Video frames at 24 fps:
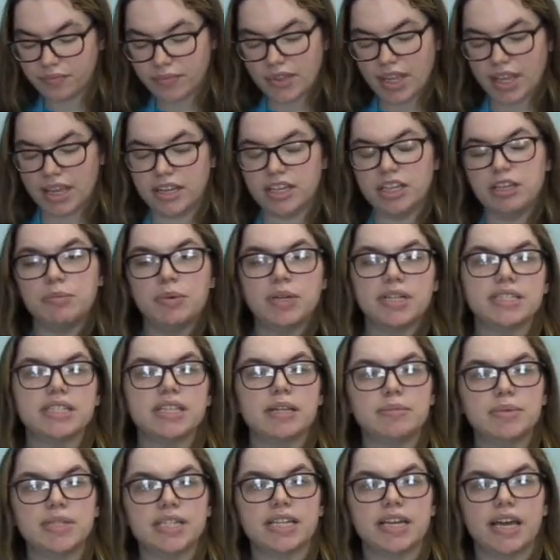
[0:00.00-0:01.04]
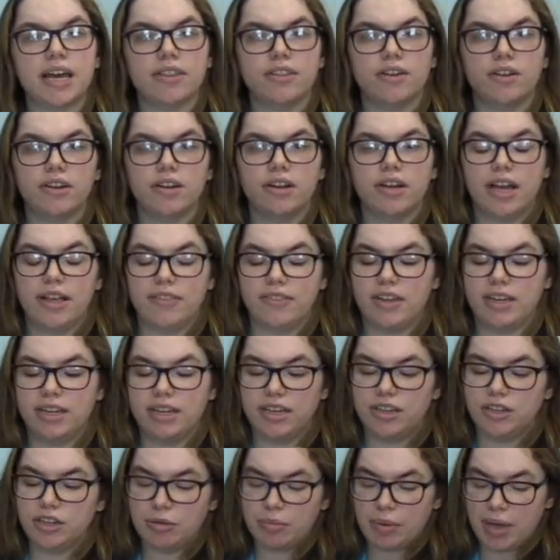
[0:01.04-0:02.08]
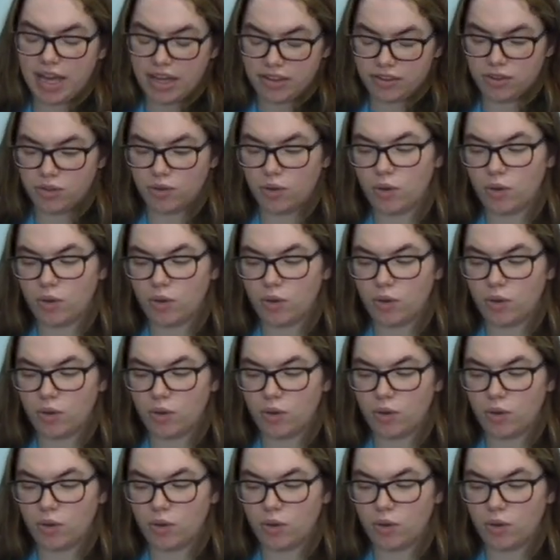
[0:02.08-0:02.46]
and you mix them together, and then in your bath you'll